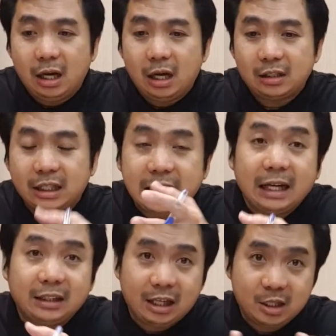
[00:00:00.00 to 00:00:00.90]
uh, sa
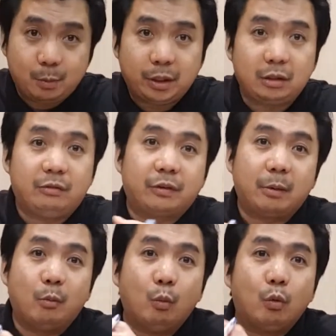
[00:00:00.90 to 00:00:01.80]
lahat ng aspeto,
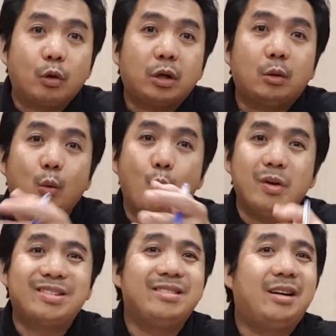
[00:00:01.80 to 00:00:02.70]
from work,
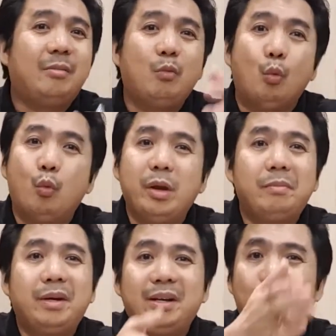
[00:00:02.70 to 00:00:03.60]
wisdom,
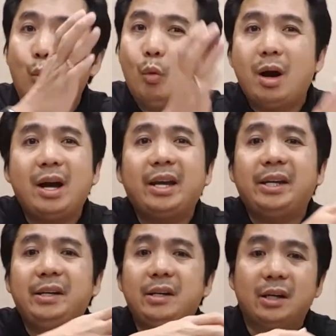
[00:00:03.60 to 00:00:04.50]
women,
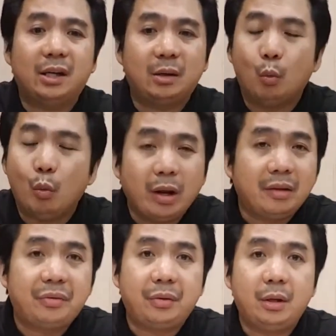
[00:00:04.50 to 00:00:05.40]
wine, uh,
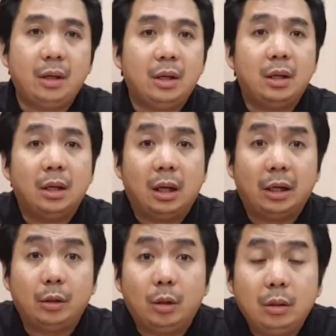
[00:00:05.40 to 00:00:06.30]
wealth, and all.